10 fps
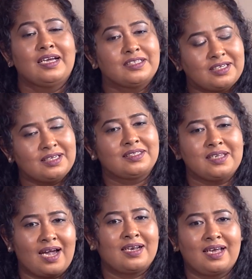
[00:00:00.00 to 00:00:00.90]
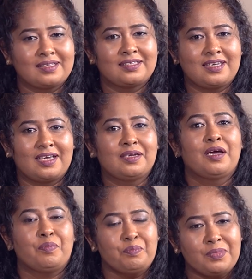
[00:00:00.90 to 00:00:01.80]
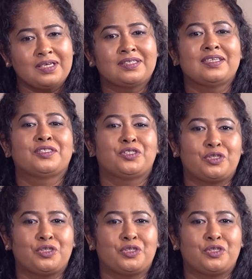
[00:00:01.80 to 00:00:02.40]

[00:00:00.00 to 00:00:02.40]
She is none other than Mrs.